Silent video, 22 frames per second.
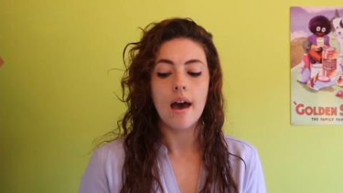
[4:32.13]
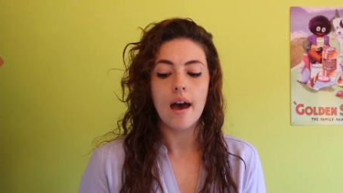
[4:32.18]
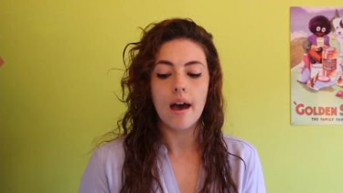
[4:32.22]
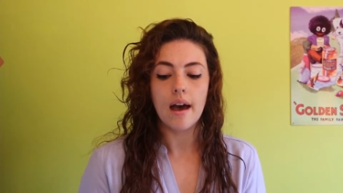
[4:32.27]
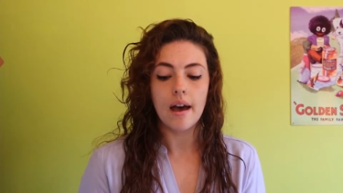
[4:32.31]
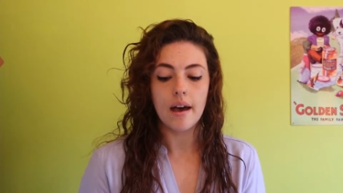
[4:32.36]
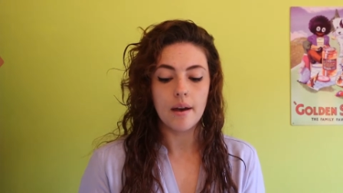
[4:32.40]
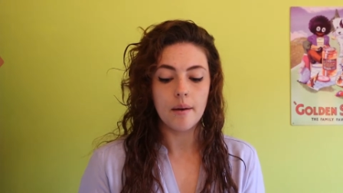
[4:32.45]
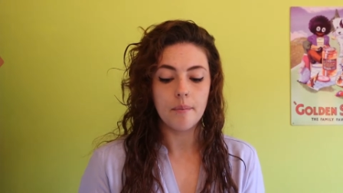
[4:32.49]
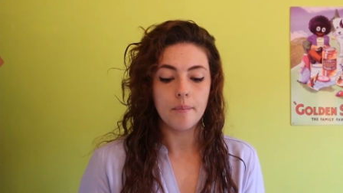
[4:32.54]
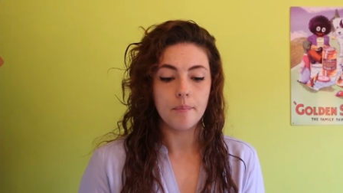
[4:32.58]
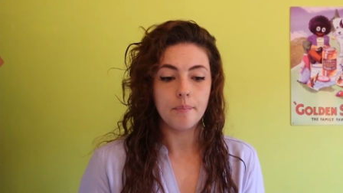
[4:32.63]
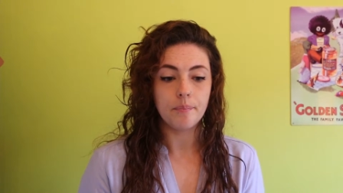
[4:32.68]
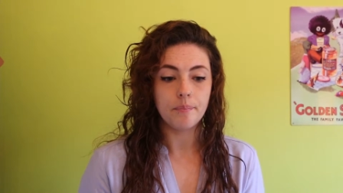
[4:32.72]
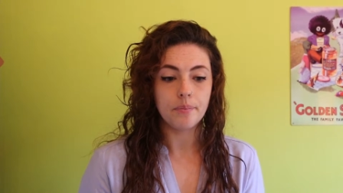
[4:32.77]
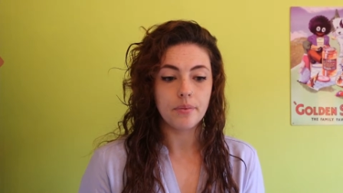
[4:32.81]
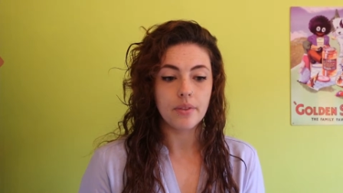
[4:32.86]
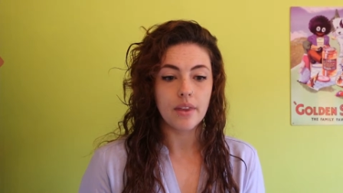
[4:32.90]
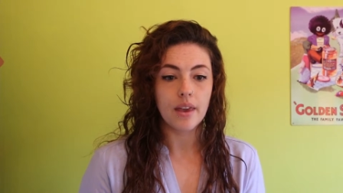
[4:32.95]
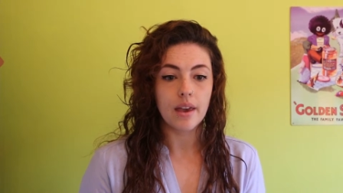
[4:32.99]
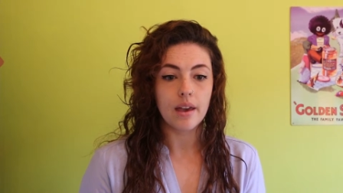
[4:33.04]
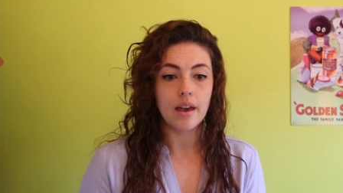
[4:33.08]
And
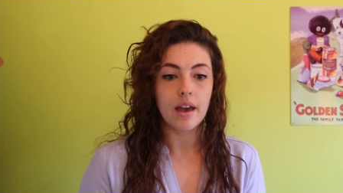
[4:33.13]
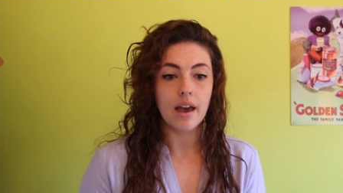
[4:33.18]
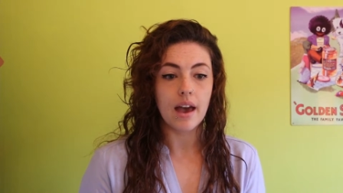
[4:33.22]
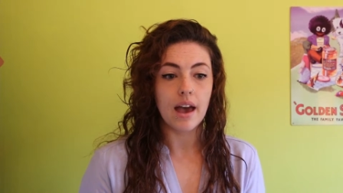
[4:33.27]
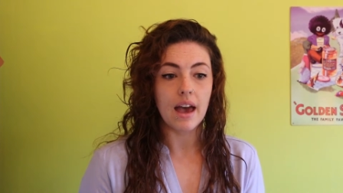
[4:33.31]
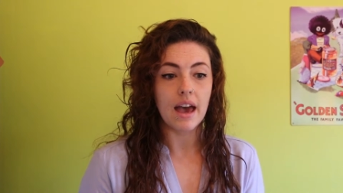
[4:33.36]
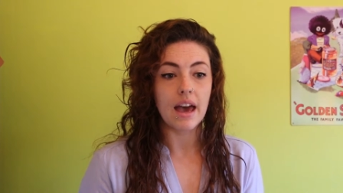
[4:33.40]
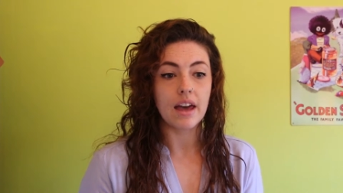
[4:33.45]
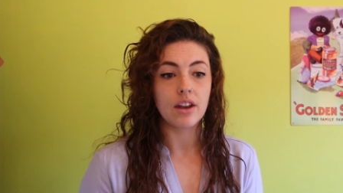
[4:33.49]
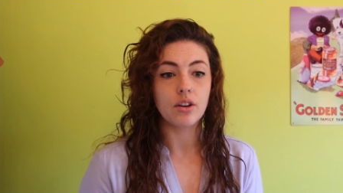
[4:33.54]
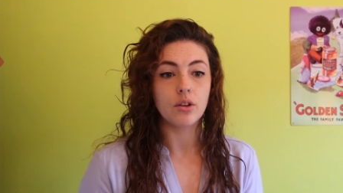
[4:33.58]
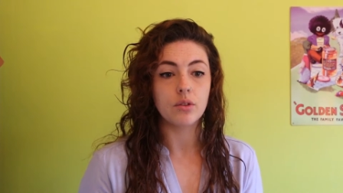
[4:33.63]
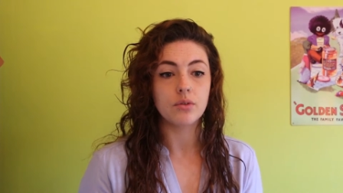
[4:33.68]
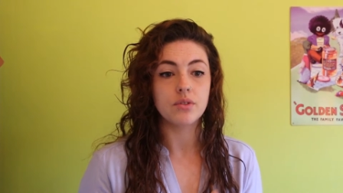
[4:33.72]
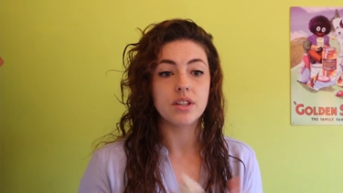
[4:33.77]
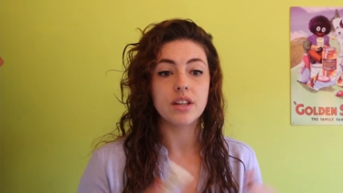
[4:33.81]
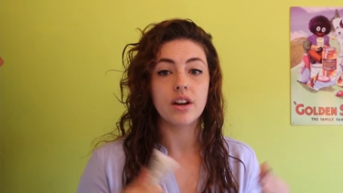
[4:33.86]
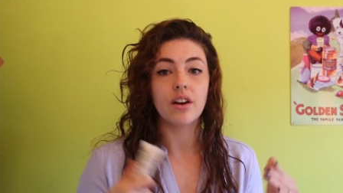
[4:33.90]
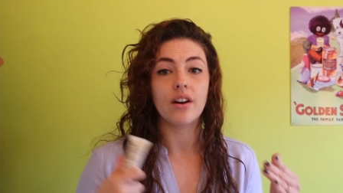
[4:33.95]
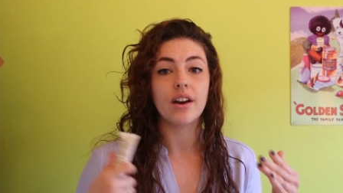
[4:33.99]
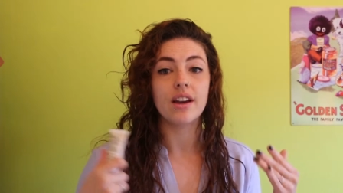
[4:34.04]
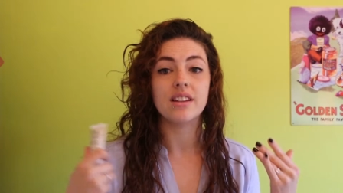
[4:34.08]

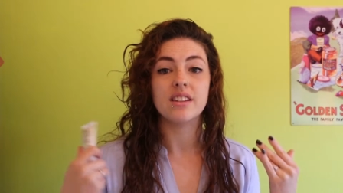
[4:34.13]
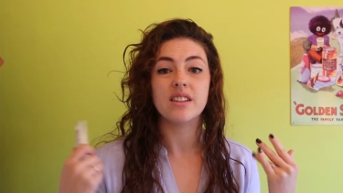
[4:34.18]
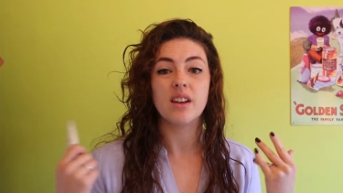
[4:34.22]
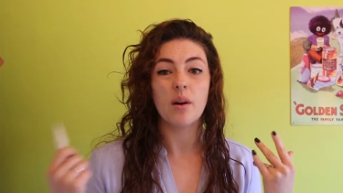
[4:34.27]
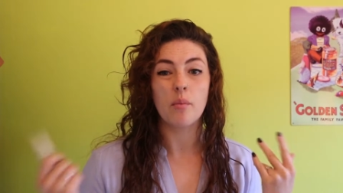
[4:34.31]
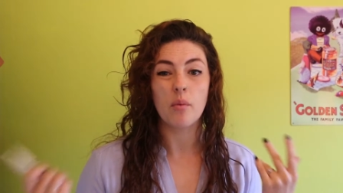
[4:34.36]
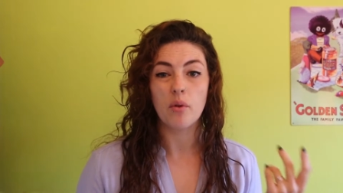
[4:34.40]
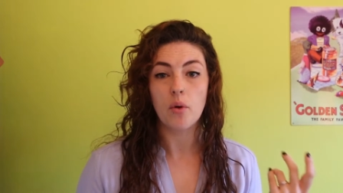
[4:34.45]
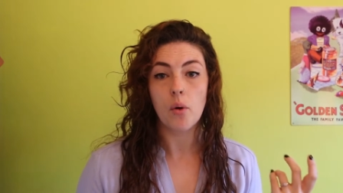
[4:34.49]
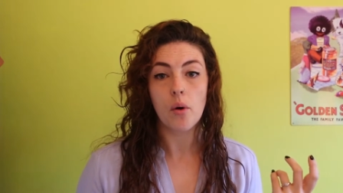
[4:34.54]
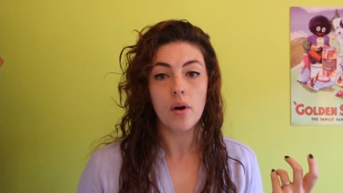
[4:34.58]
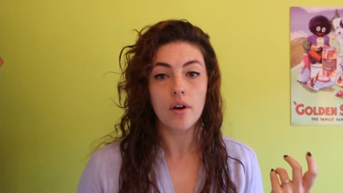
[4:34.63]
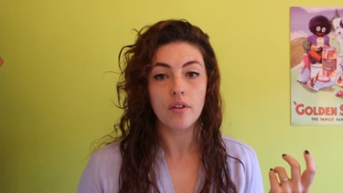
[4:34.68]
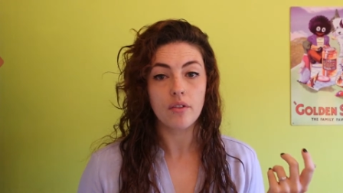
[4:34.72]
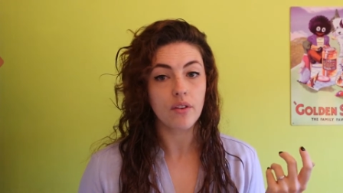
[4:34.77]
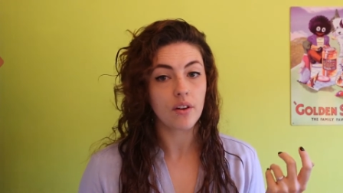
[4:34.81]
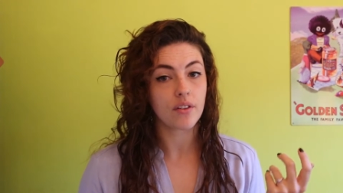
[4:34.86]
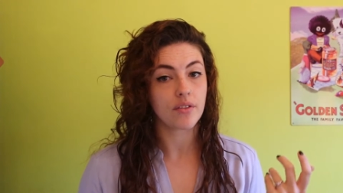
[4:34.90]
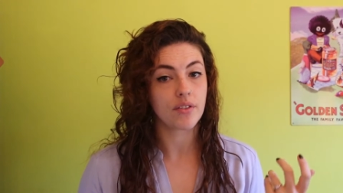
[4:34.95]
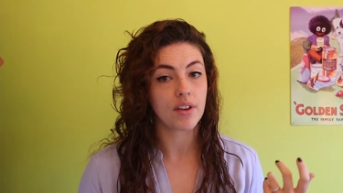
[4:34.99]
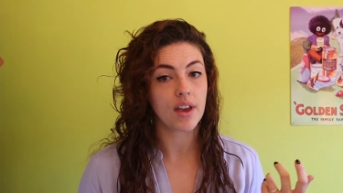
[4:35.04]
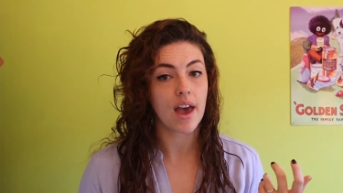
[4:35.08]
obviously I ended up with quite
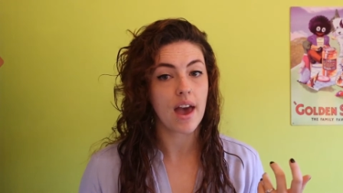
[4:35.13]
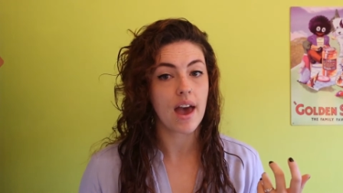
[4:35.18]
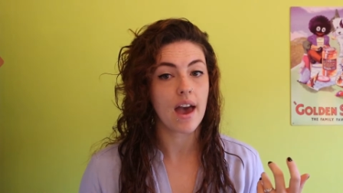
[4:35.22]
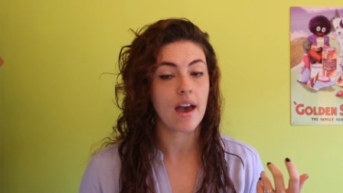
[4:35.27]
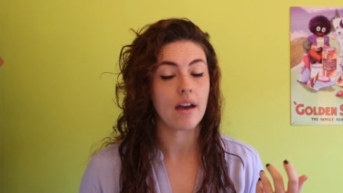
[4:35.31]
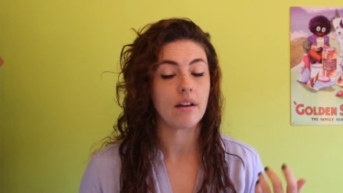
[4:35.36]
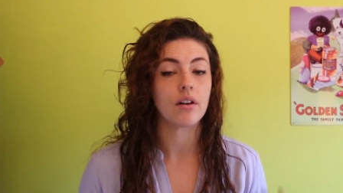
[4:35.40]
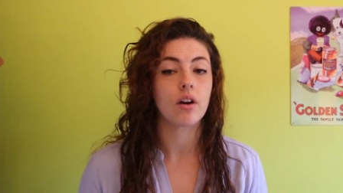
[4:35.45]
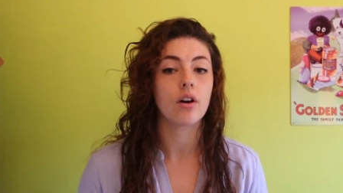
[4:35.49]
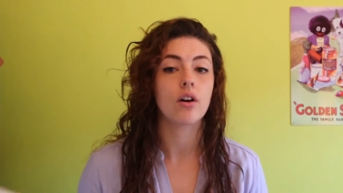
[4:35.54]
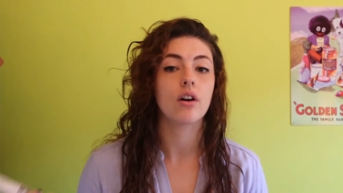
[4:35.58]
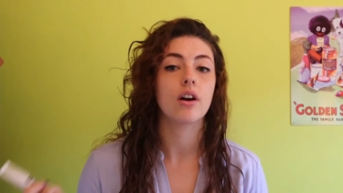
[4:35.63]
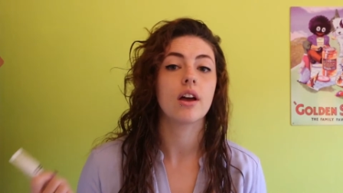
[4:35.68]
fluffy hair.